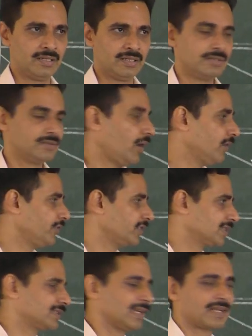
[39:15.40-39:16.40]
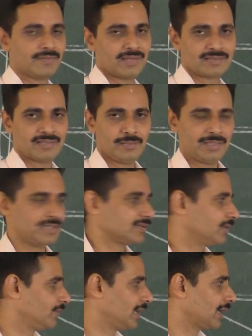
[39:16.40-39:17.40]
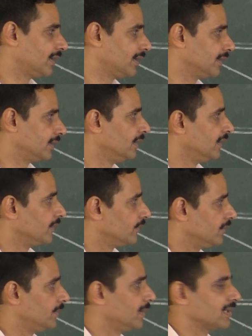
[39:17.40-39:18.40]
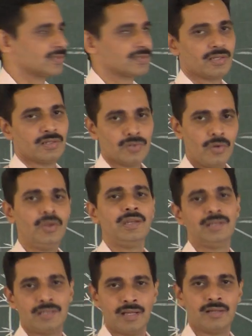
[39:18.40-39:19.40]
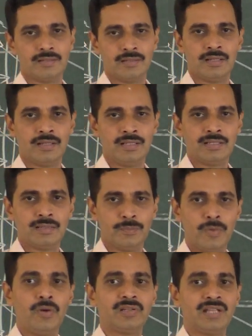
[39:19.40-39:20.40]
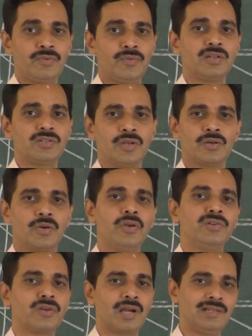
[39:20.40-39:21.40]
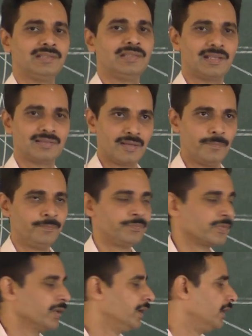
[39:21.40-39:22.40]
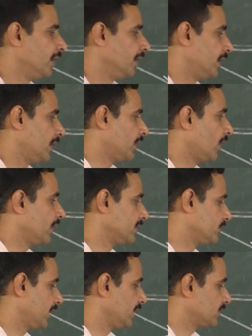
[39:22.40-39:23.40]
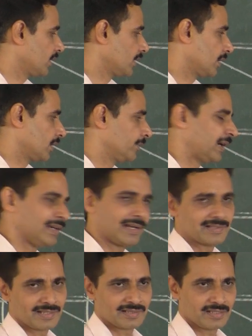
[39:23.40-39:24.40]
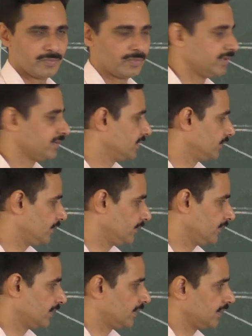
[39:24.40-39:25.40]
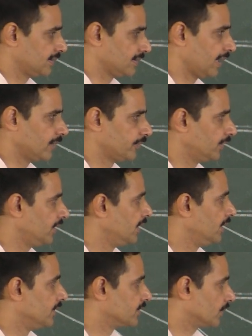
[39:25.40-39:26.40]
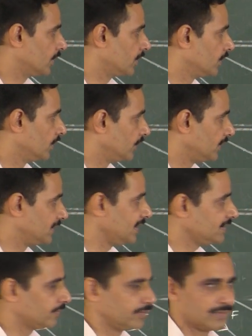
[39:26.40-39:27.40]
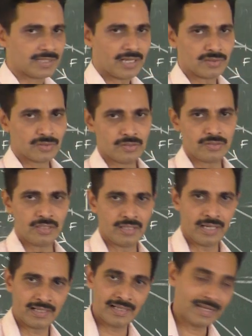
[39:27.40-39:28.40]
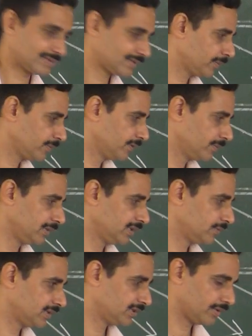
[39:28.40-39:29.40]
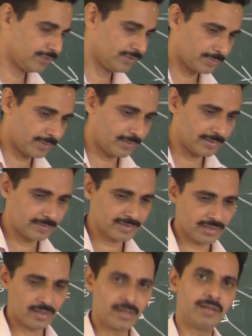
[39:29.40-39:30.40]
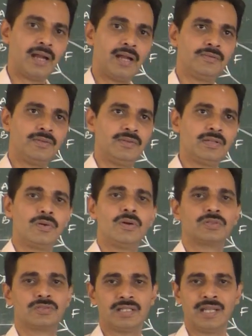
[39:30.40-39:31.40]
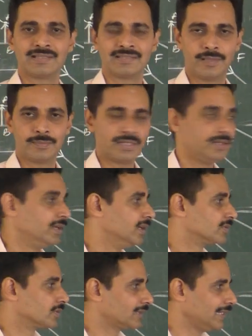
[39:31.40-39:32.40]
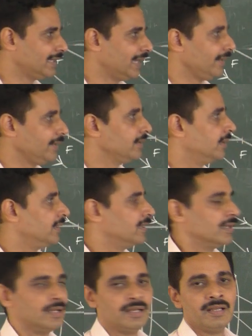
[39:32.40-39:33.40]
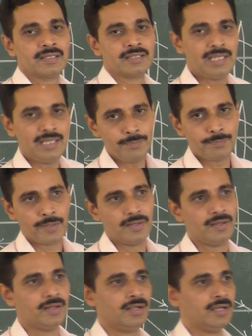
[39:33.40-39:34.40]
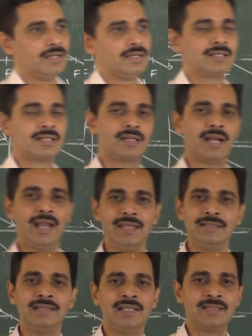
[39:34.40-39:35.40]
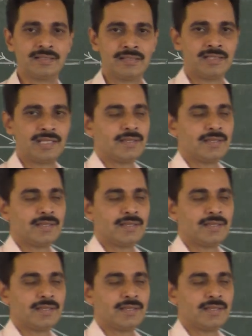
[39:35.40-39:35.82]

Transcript: Not for the sake of examination we are learning. We must know it a little more than what you are going to write in the exam. Knowledge-wise or entrance exam-wise, it is helpful. So with this we will conclude, and next time we will meet with a few problems and all, and we will go to the next chapter. So till then, keep trying this,